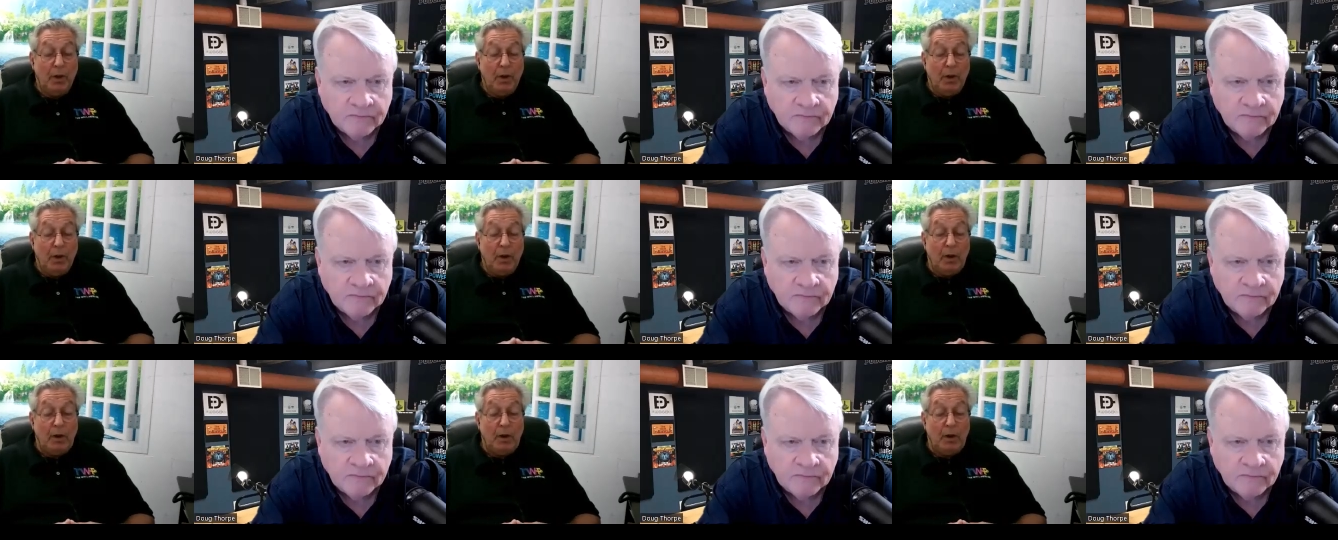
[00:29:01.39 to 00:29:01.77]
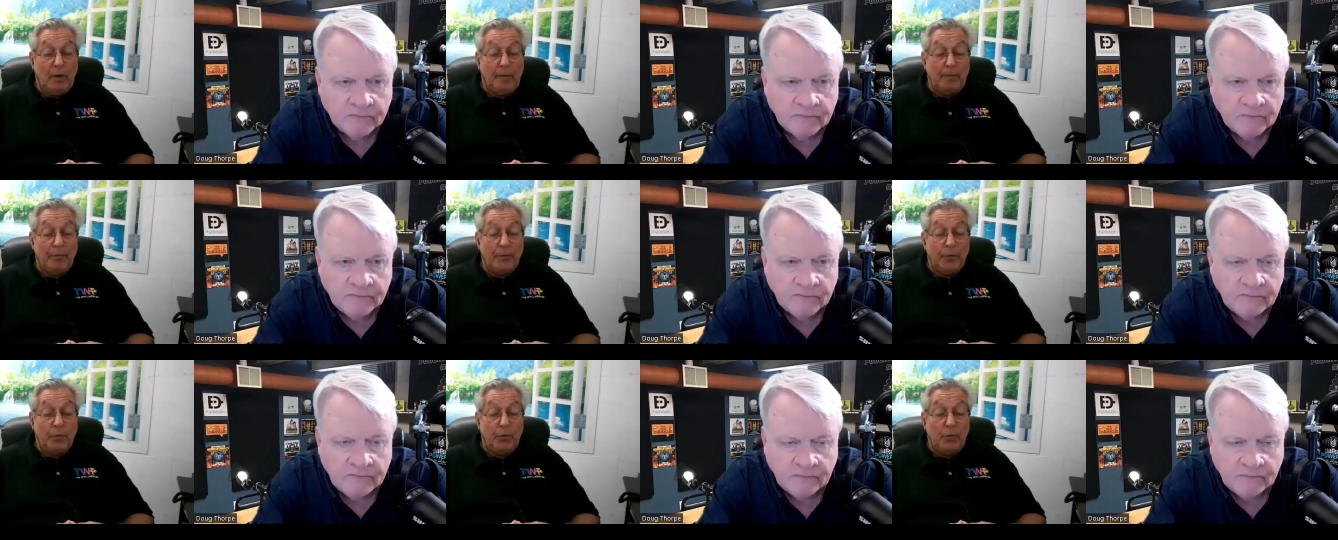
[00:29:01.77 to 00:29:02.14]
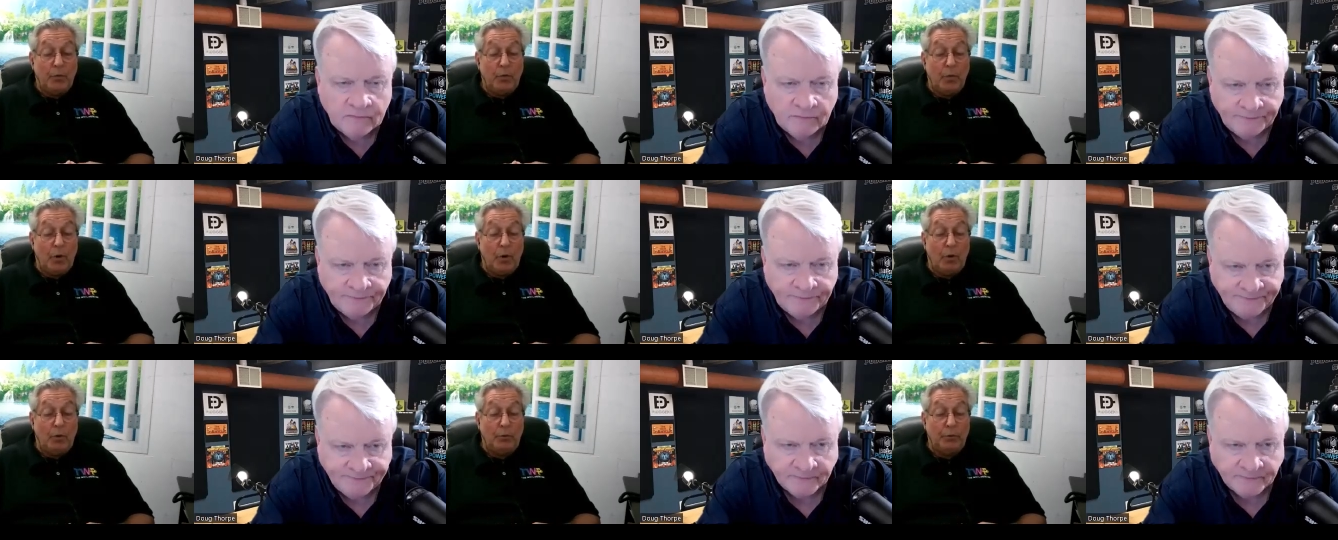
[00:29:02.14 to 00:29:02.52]
Speaker 1: um, who
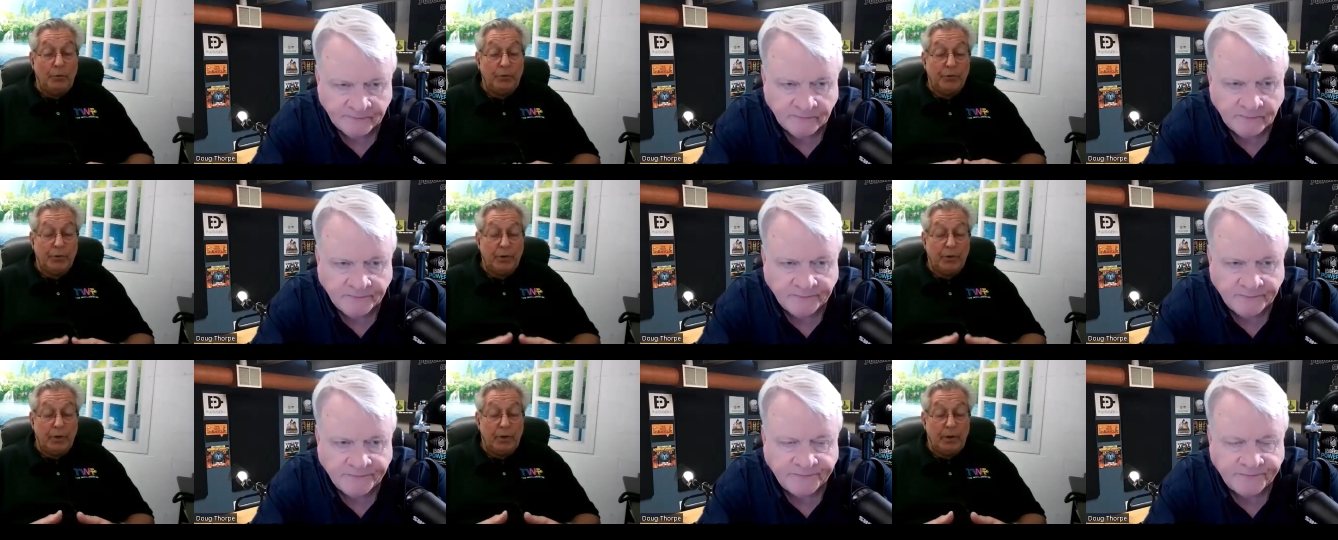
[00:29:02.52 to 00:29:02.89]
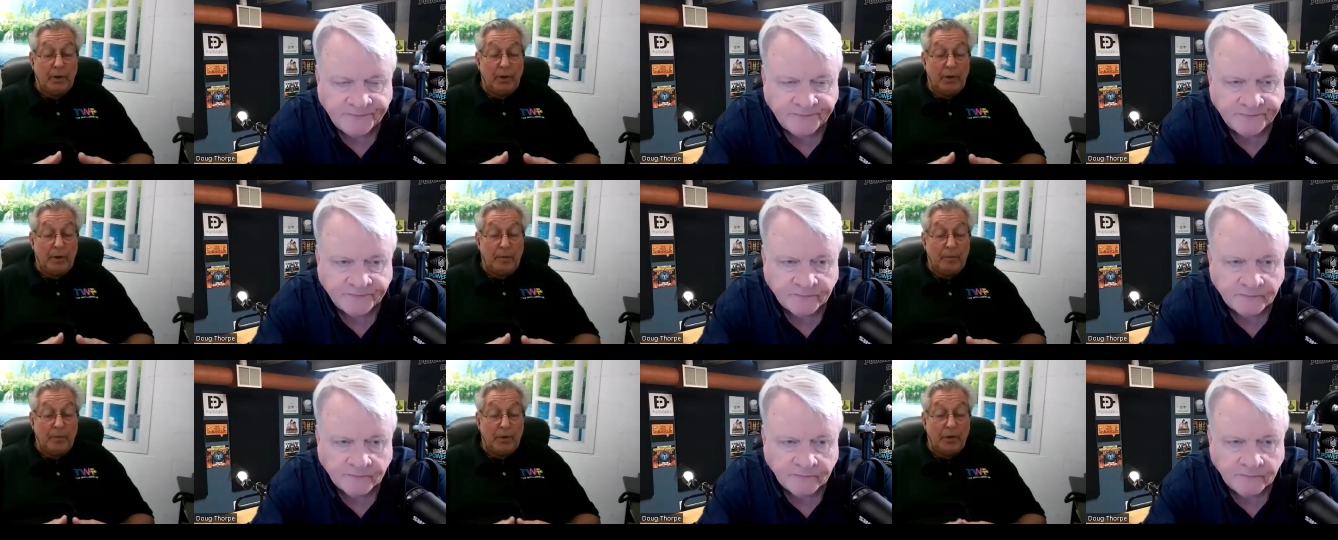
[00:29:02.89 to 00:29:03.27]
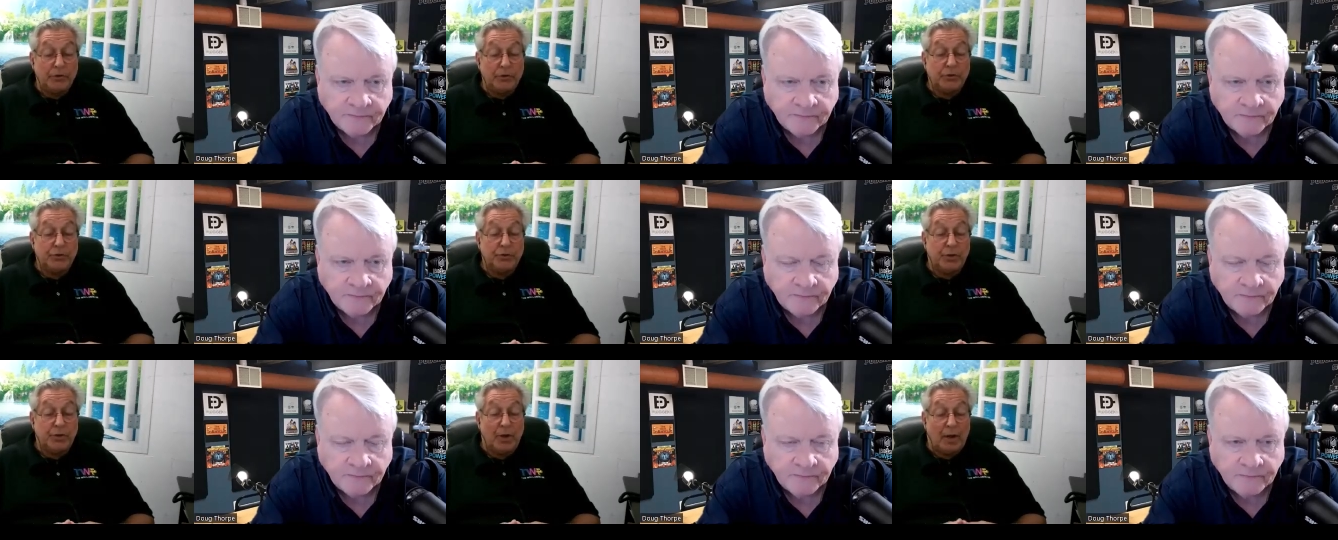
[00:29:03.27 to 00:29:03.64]
owned um, a
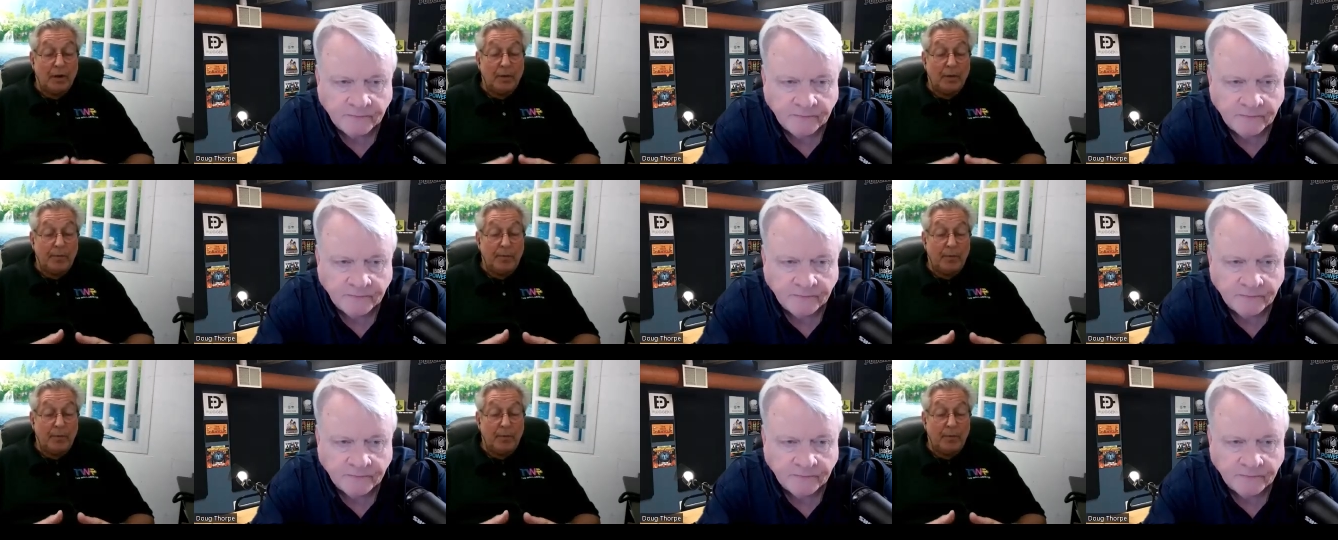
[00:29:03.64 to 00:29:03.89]
stock.